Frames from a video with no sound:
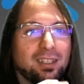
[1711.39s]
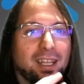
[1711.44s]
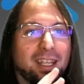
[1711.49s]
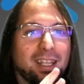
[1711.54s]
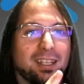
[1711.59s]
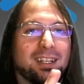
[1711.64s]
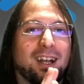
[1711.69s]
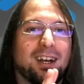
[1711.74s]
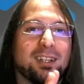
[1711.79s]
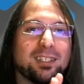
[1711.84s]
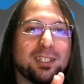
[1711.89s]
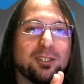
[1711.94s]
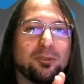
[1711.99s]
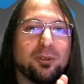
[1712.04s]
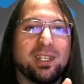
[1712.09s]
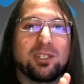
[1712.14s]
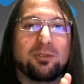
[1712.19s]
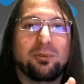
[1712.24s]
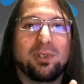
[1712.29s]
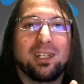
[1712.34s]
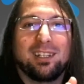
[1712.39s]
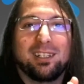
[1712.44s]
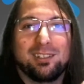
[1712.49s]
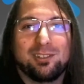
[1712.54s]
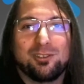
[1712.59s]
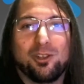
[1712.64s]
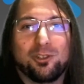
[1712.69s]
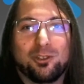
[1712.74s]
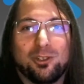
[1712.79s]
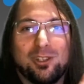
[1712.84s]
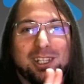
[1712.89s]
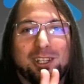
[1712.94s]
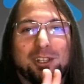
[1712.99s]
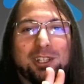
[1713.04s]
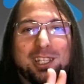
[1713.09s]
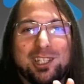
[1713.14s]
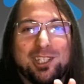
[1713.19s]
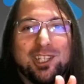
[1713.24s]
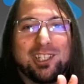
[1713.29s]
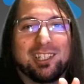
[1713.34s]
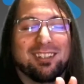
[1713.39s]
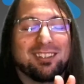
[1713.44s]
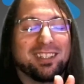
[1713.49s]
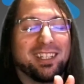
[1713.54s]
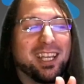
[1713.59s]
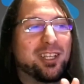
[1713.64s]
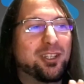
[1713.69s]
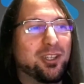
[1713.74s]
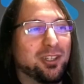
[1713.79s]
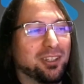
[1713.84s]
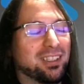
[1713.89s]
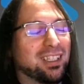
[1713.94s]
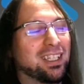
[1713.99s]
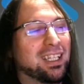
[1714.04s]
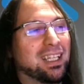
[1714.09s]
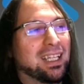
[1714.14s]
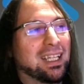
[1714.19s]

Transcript: hey, Cardano is real. It's not only a digital nation.